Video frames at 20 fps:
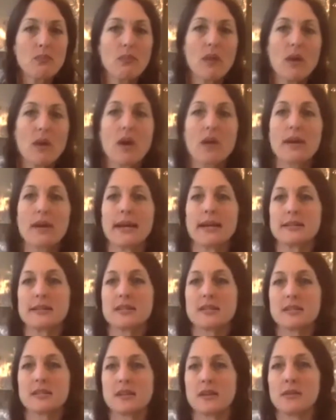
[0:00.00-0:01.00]
All right,
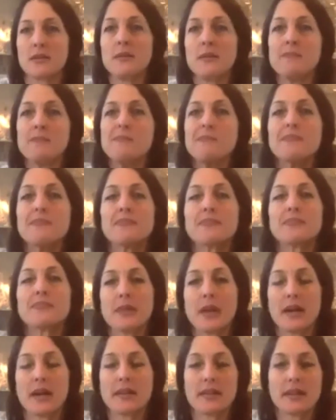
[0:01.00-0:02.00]
so
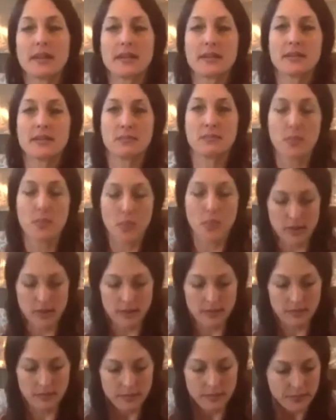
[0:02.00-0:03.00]
I think it's
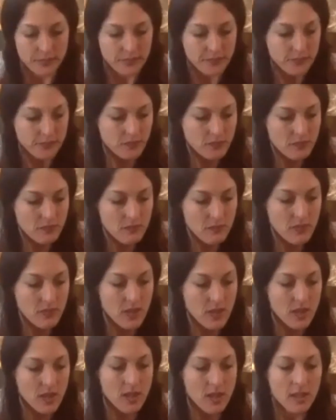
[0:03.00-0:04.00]
important,
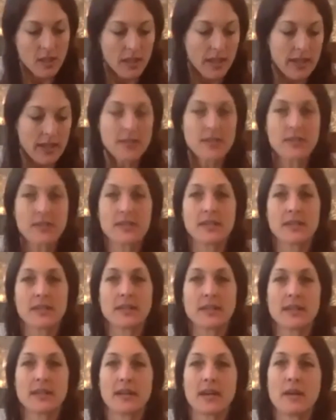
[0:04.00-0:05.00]
like I just
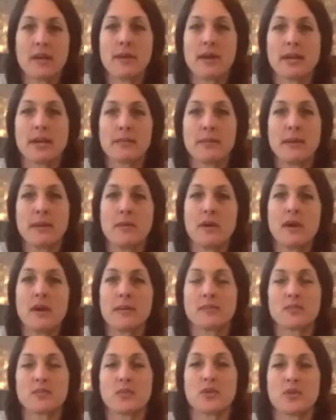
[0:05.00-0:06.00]
didn't come out of my
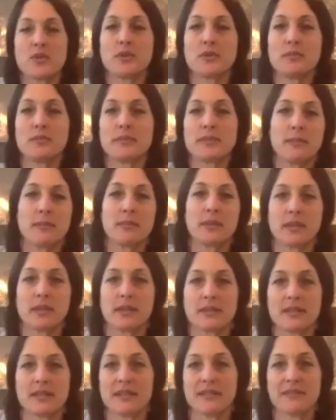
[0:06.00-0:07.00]
mom's womb temple
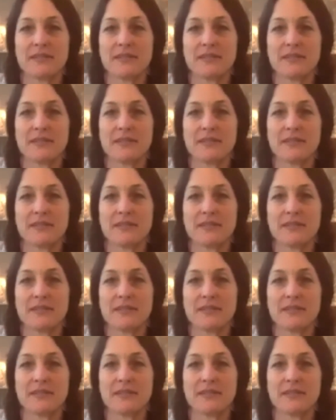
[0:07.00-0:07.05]
dancing.